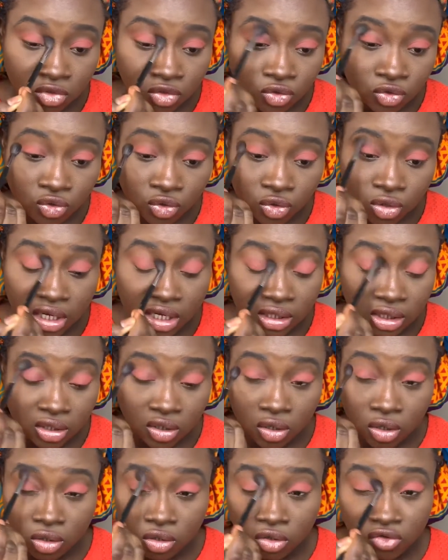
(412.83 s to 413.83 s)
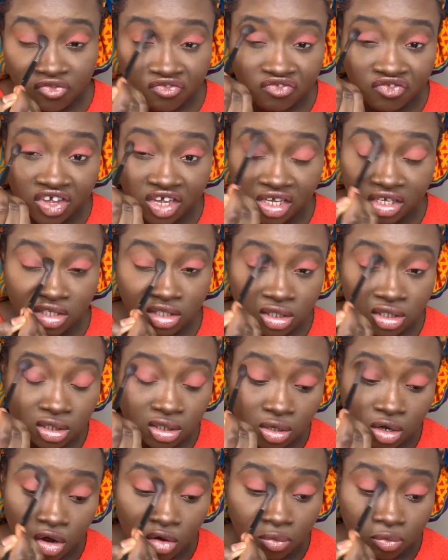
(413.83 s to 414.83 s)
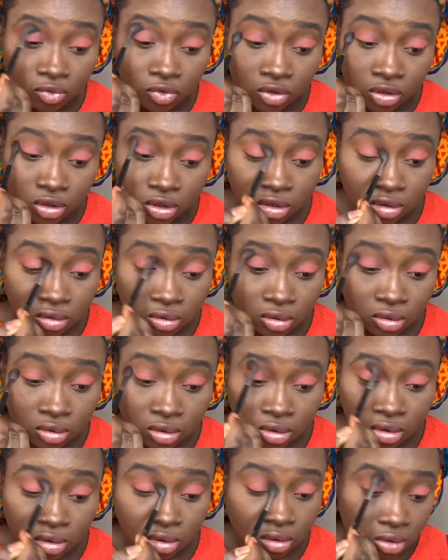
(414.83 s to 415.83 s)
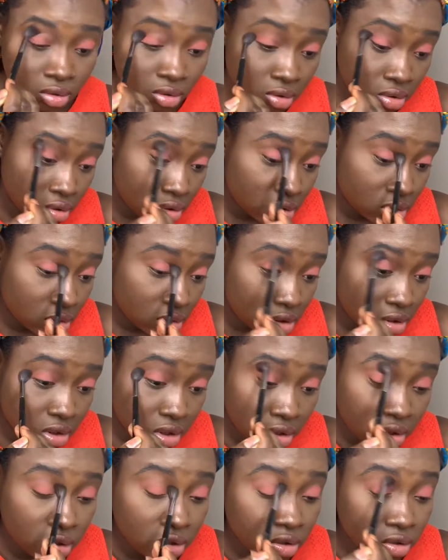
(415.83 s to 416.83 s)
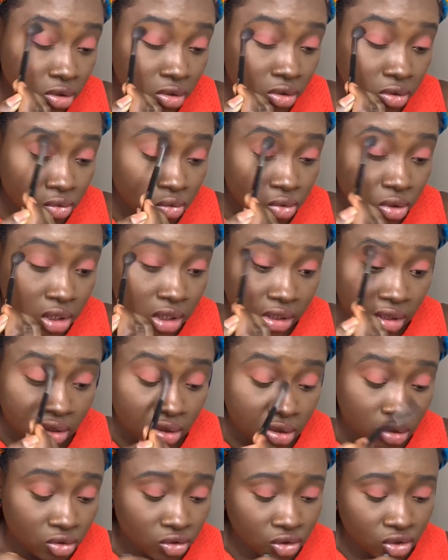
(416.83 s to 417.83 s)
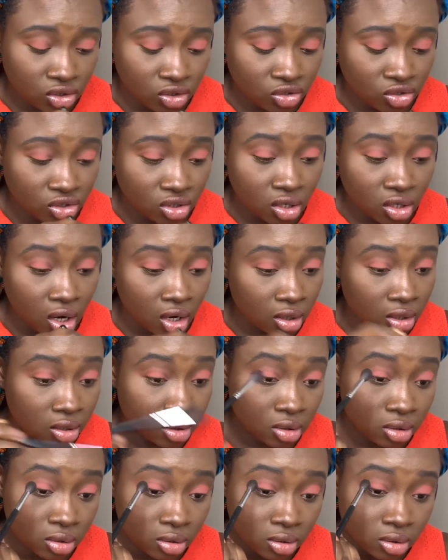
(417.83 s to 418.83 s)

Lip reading: so that the color fades upward and doesn't look like just stuck.